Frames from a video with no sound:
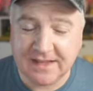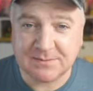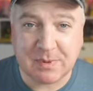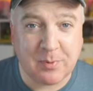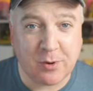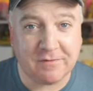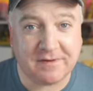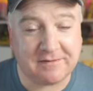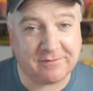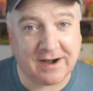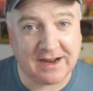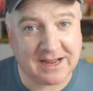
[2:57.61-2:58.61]
These would be
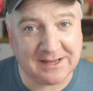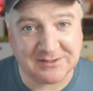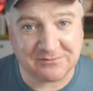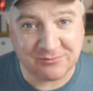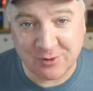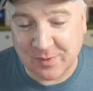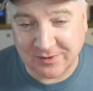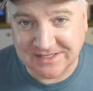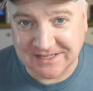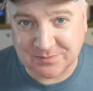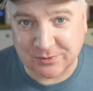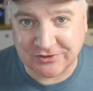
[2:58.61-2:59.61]
perfect for our kinds of
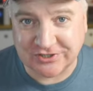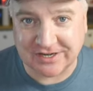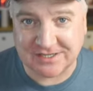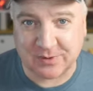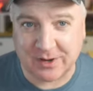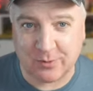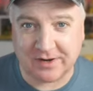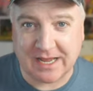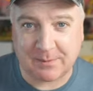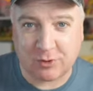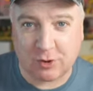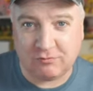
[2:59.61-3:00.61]
robotics projects where you want to
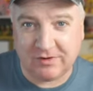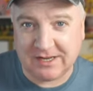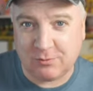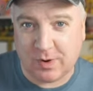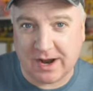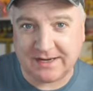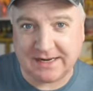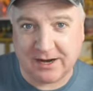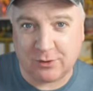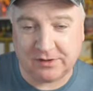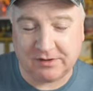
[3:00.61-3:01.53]
capture a really wide angle